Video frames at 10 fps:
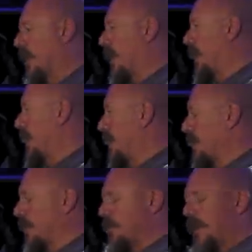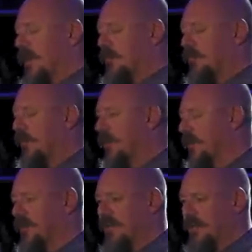uh, you know,
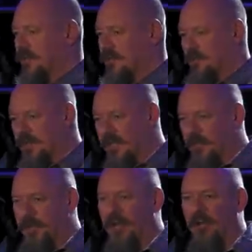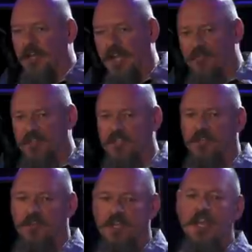parental natures, being a parent, having
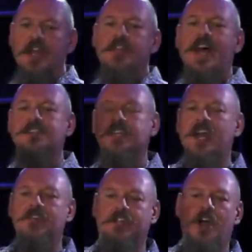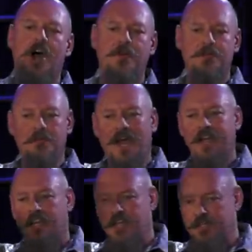children. That's kind of a common
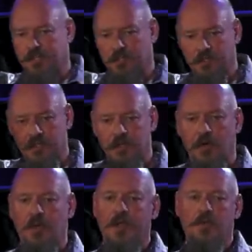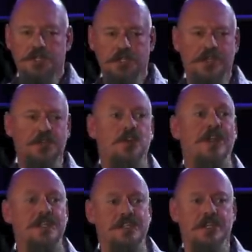biological way in which you can
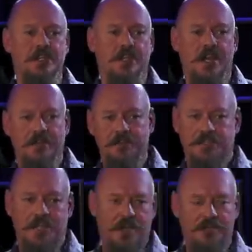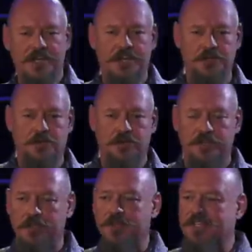transcend life. It's kind of a natural order
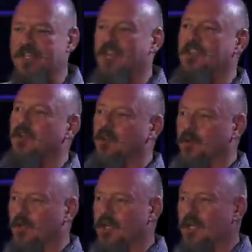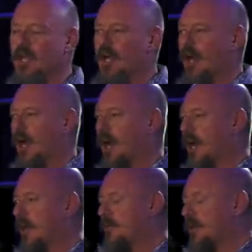thing, but it's not the only one.
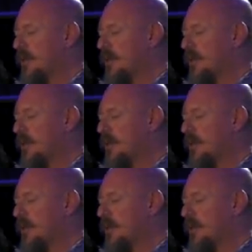Uh,